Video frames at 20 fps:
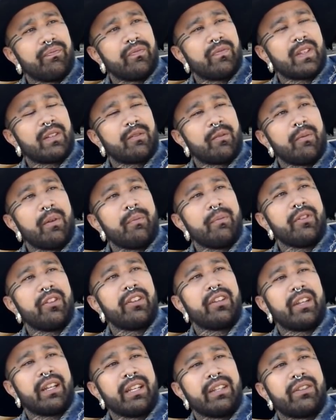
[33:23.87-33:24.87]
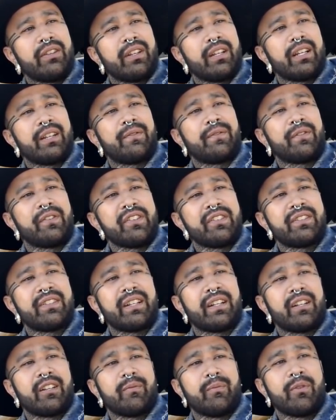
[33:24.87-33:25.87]
remember the night that I
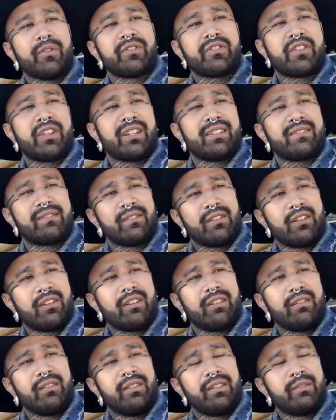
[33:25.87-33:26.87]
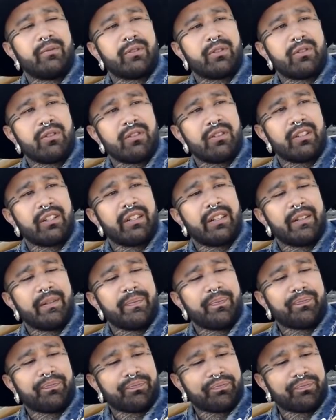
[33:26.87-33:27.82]
freestyled most of that song and recorded it.